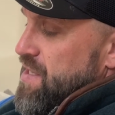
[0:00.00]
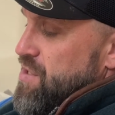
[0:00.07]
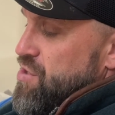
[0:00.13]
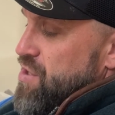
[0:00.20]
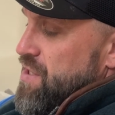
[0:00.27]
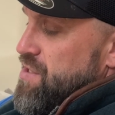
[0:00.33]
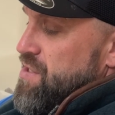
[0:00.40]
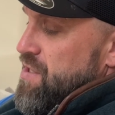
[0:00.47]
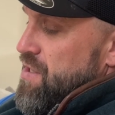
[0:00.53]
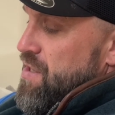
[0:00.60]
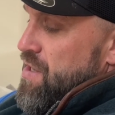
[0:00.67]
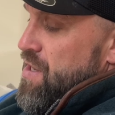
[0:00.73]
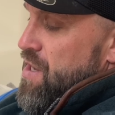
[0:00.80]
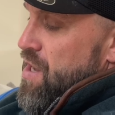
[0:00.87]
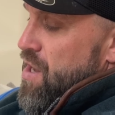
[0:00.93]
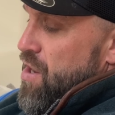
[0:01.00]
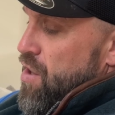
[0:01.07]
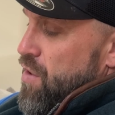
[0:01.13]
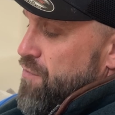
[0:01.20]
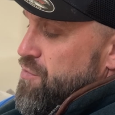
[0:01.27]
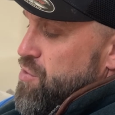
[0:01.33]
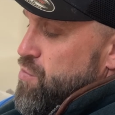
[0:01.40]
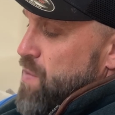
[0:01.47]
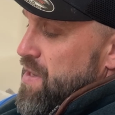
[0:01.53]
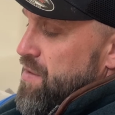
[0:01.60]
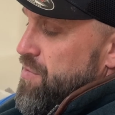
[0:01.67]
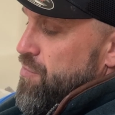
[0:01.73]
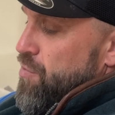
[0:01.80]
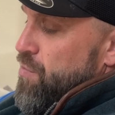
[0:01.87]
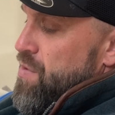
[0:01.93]
inches of
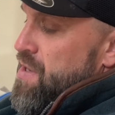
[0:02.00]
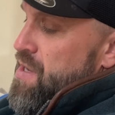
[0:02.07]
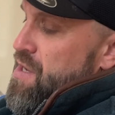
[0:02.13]
swing through.